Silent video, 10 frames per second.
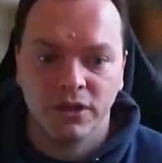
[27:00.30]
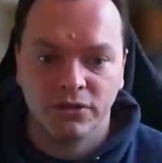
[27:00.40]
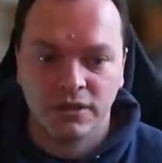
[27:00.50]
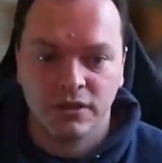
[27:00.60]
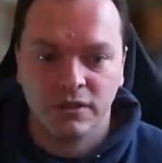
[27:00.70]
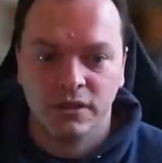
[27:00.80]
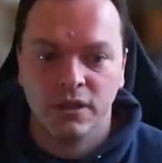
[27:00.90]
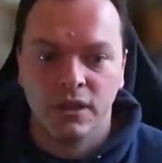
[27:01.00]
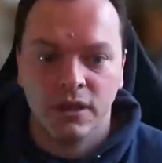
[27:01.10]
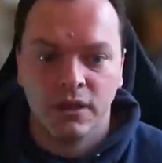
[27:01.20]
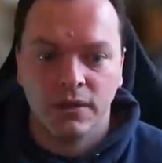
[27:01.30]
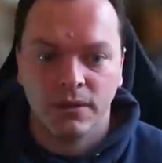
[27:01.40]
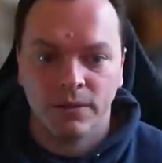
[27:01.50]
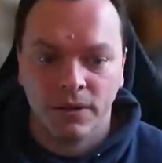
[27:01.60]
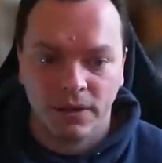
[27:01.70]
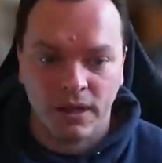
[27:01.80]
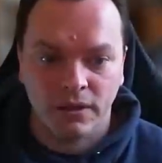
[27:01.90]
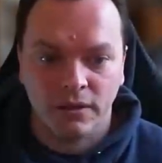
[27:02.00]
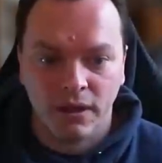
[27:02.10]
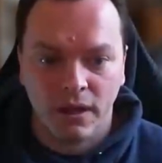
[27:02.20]
addresses that they
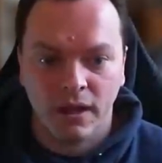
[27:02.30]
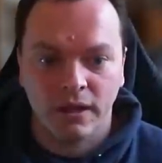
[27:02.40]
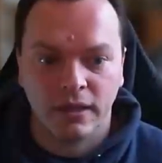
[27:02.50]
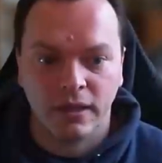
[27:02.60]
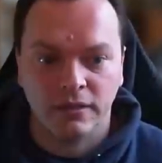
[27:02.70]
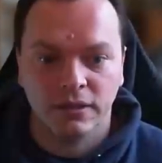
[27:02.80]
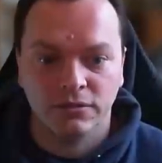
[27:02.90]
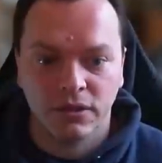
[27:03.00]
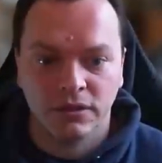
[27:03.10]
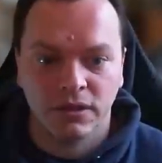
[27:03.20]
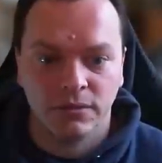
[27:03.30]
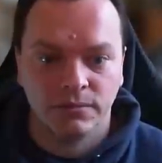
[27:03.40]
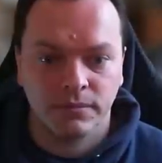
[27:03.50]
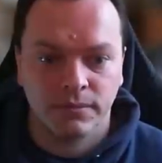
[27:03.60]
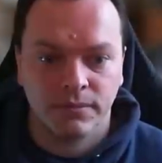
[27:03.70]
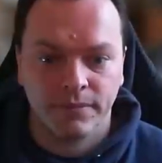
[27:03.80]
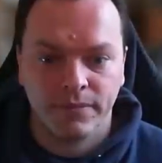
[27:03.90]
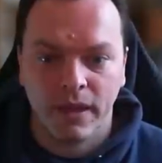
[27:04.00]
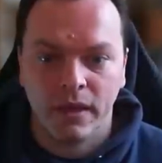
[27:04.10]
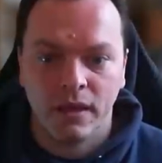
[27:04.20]
are allocated at runtime.
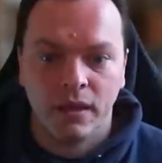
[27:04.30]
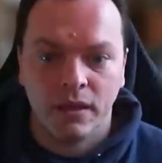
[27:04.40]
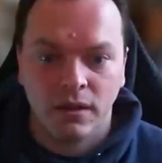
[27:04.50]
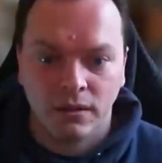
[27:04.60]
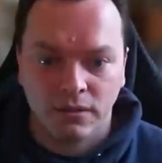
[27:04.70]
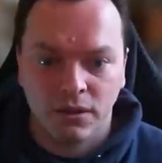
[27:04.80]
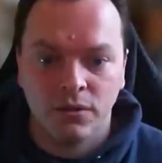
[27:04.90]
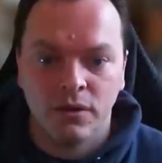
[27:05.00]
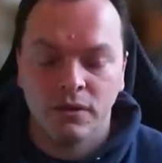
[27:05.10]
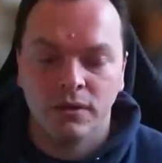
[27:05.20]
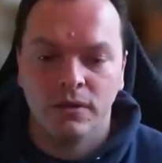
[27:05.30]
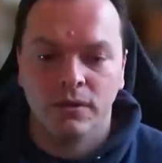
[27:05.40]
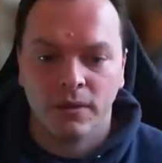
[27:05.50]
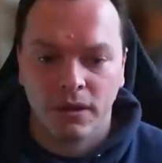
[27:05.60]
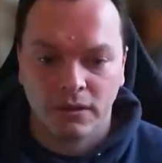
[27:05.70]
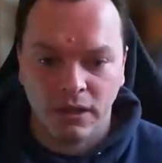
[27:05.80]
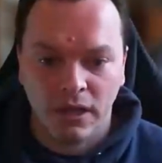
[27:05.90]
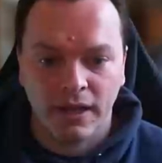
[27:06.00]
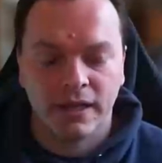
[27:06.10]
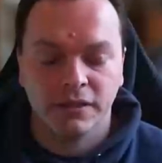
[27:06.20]
So they are
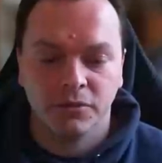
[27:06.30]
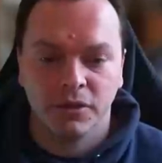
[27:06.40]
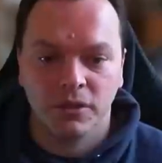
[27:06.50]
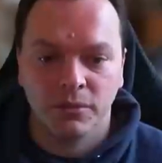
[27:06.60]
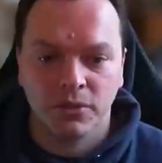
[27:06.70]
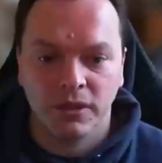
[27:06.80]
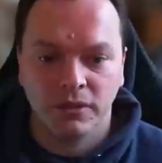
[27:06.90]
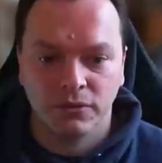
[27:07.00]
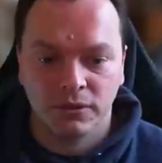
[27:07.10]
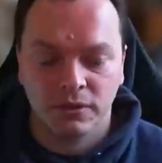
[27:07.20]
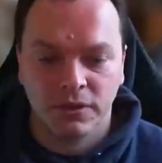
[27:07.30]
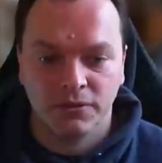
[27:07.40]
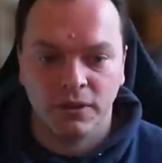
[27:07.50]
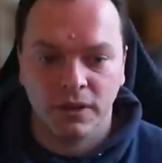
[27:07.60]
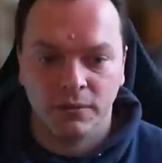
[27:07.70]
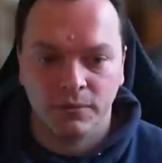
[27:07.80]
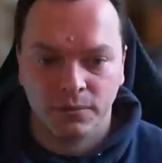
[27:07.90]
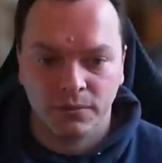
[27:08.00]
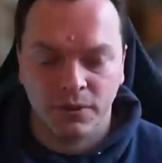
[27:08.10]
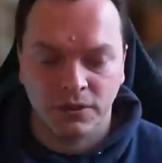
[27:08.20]
unlikely to work between different
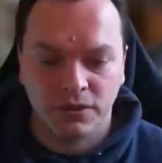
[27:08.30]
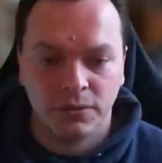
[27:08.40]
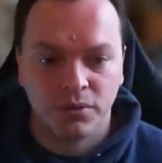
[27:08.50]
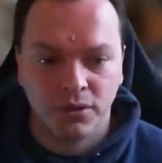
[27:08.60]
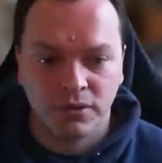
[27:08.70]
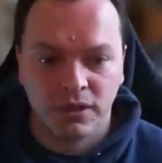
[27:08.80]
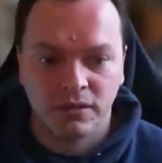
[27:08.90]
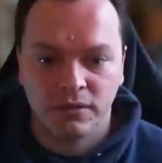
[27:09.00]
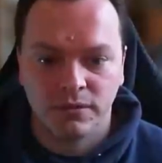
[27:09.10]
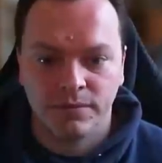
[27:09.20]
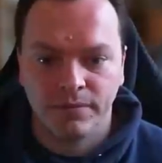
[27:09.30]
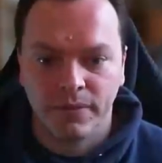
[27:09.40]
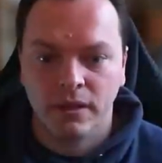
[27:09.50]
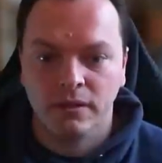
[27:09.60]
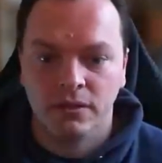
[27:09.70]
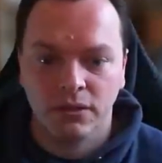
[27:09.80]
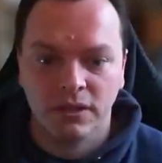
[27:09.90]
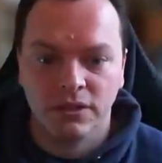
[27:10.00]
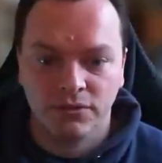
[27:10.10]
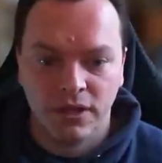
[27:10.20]
runs of the process. So you'll
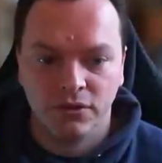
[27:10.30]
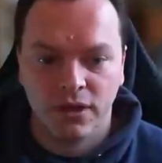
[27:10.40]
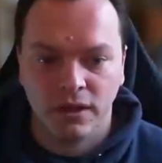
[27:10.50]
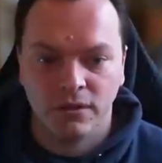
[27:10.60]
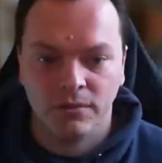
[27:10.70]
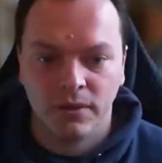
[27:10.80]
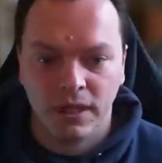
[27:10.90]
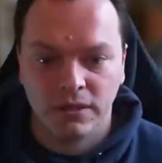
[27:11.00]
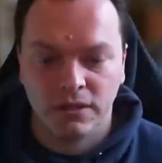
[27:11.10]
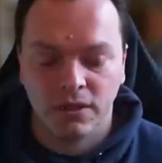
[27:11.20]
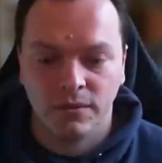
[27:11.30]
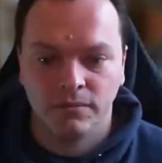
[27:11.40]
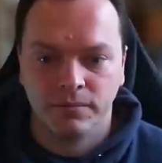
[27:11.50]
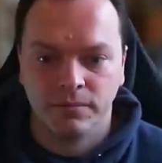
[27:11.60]
need to recreate them each time.